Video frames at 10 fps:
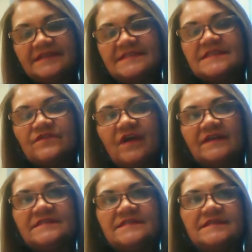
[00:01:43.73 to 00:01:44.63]

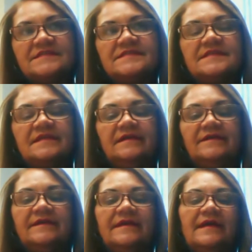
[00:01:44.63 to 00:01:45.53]
disadvantaged.
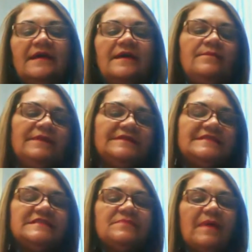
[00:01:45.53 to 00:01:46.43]

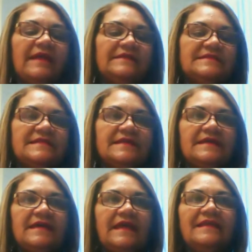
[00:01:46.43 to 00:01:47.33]
Despite
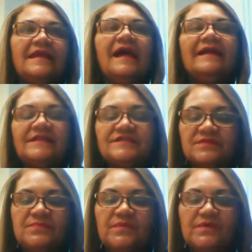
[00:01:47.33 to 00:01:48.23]
the
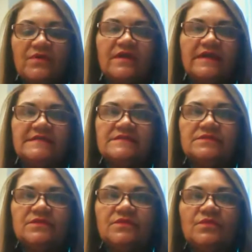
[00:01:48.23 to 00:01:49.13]
encouraging
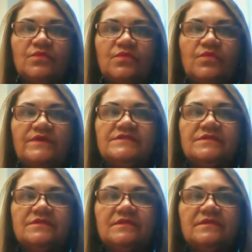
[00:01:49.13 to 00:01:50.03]
progress which
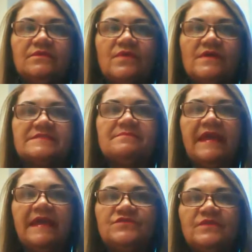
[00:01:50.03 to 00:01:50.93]
was
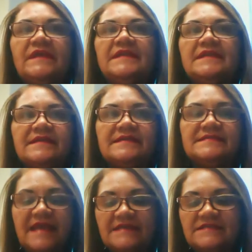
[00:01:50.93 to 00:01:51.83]
made to
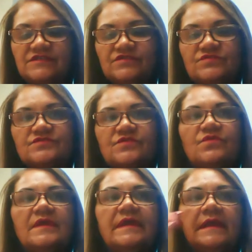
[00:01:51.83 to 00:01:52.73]
increase access to
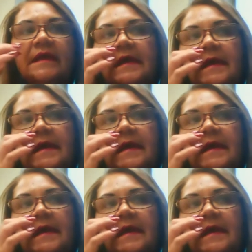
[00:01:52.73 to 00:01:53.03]
schooling,